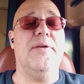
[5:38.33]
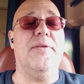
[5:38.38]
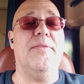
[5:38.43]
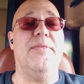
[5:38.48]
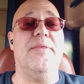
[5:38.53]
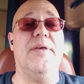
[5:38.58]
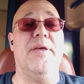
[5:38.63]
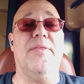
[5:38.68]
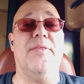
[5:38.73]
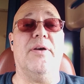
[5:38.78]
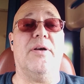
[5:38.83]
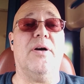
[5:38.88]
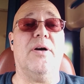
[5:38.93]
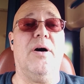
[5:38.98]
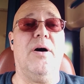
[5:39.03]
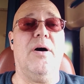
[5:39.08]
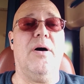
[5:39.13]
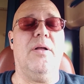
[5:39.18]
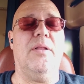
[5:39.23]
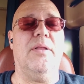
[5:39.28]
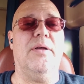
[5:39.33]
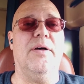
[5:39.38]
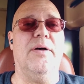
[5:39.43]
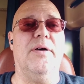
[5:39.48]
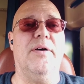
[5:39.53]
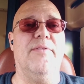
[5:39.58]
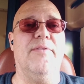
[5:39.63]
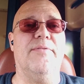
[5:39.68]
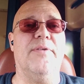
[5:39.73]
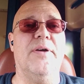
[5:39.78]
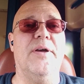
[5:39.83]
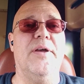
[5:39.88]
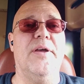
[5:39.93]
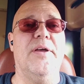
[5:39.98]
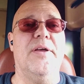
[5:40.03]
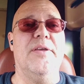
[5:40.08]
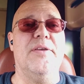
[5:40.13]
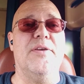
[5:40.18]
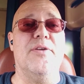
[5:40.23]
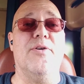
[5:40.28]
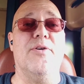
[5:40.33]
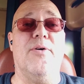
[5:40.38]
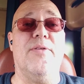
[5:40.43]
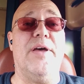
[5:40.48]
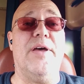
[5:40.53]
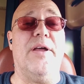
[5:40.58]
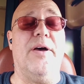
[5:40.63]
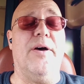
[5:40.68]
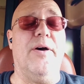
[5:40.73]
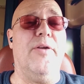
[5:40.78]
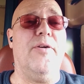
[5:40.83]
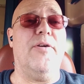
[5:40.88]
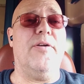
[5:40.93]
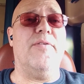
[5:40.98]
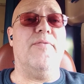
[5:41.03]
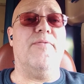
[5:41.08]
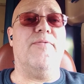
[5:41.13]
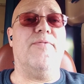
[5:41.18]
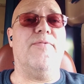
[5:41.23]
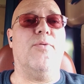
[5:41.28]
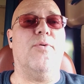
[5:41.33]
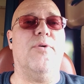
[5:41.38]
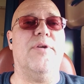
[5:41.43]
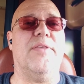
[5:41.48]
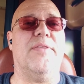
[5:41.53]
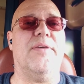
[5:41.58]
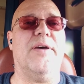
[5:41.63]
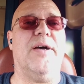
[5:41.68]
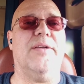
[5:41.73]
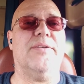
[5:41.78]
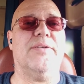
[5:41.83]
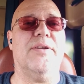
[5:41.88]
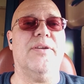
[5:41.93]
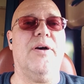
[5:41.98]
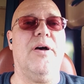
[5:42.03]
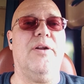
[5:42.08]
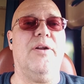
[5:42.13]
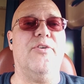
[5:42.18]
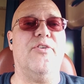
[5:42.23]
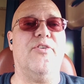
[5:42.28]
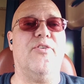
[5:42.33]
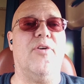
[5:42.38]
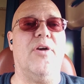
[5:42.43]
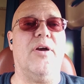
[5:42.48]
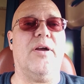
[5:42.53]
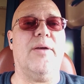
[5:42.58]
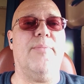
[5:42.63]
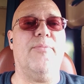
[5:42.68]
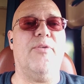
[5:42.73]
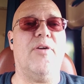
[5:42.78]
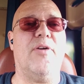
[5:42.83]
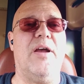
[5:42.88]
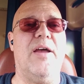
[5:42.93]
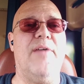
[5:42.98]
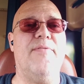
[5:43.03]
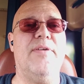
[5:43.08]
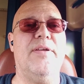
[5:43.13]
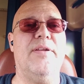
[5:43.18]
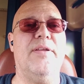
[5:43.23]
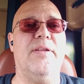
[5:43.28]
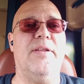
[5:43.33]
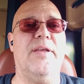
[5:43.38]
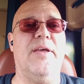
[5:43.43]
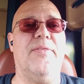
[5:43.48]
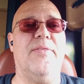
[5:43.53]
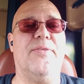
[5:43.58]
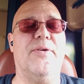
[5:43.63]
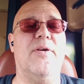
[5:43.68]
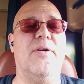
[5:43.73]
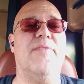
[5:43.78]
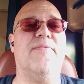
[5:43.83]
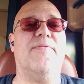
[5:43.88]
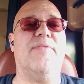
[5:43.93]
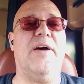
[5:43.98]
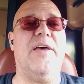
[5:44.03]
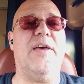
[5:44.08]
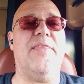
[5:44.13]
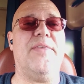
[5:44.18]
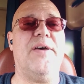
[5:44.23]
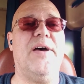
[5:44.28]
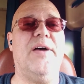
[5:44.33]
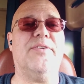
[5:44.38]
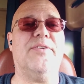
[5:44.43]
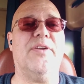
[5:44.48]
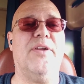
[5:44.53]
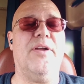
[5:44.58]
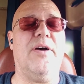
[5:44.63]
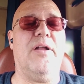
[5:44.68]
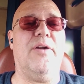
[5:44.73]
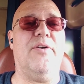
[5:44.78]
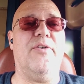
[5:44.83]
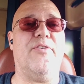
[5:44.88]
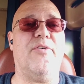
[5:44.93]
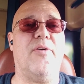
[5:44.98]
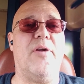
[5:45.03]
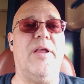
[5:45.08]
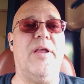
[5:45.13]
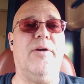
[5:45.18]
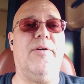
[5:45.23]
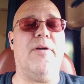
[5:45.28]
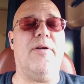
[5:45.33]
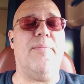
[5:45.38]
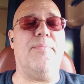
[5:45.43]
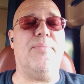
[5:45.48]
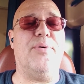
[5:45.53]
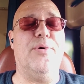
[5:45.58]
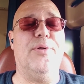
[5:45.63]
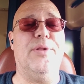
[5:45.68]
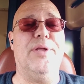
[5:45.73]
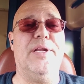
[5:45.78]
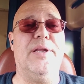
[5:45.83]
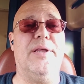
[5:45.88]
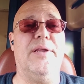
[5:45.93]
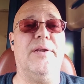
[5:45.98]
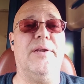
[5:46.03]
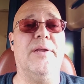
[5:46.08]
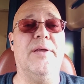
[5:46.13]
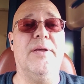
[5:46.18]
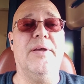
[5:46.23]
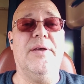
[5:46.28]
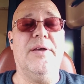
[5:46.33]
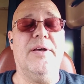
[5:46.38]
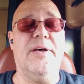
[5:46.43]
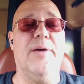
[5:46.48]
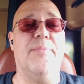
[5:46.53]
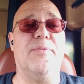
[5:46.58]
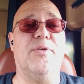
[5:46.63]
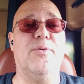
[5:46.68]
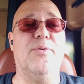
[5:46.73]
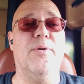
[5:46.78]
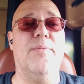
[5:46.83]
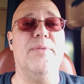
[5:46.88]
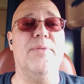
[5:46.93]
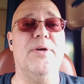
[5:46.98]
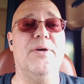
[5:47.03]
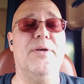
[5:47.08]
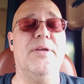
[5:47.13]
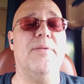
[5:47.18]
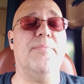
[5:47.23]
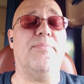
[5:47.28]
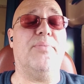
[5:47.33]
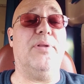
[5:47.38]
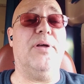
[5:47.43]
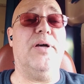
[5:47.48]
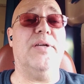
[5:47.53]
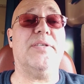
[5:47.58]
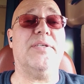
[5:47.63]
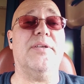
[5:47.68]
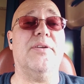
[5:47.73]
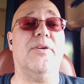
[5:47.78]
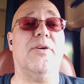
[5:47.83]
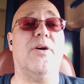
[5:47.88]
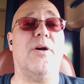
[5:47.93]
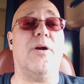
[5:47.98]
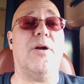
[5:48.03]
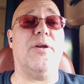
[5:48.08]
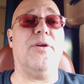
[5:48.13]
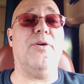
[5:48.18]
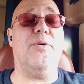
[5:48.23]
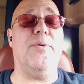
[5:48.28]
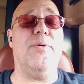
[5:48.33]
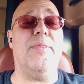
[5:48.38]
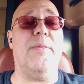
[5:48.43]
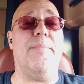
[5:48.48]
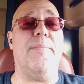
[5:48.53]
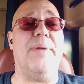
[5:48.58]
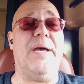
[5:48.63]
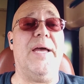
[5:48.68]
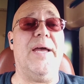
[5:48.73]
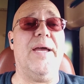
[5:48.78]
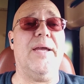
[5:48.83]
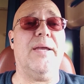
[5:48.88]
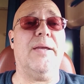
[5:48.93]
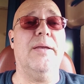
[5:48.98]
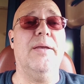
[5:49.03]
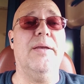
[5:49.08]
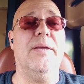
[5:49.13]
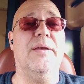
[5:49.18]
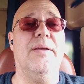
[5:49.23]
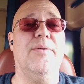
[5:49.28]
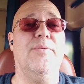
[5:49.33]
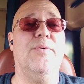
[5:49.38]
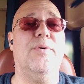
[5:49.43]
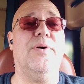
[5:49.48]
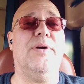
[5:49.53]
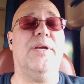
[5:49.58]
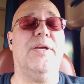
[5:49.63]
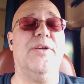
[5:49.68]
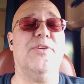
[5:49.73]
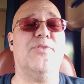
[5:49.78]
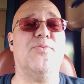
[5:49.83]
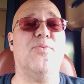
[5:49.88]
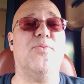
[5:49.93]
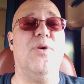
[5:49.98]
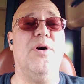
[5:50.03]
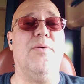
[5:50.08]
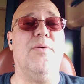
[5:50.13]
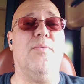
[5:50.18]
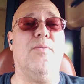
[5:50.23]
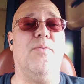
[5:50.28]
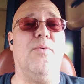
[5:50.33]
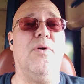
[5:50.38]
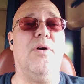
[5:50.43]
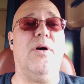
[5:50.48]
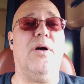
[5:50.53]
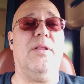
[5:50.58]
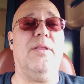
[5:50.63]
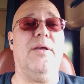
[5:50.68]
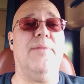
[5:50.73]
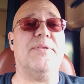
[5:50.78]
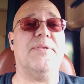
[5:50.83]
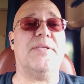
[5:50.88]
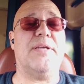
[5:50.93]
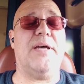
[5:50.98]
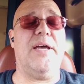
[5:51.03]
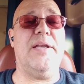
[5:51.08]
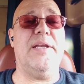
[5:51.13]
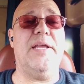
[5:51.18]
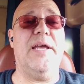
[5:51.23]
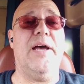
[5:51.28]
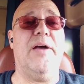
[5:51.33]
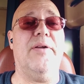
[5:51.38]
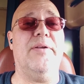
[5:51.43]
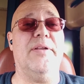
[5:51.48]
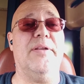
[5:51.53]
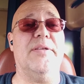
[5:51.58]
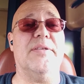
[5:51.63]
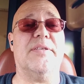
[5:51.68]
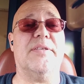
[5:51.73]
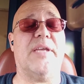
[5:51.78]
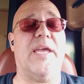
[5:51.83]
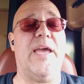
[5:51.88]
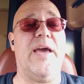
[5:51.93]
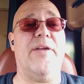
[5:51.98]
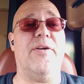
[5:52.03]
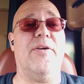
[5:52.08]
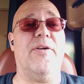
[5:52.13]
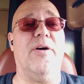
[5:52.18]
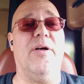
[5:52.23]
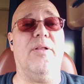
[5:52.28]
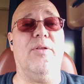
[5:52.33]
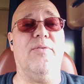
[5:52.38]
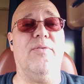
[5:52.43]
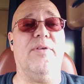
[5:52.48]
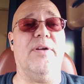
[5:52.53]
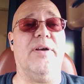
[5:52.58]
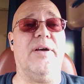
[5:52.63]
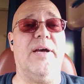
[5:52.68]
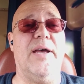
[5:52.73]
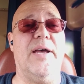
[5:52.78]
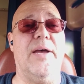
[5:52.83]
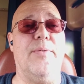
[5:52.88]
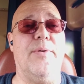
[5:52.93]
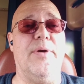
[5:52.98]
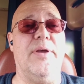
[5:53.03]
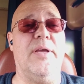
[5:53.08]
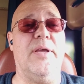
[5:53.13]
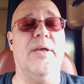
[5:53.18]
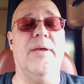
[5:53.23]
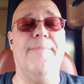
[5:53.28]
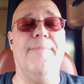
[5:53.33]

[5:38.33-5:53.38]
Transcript: than the call of, that $140,000 truck I'm driving and that $35,000 trailer I'm pulling and up to $1 million plus in cargo in the back. Well, guess what? We're all upside down and it's scattered all over the highway.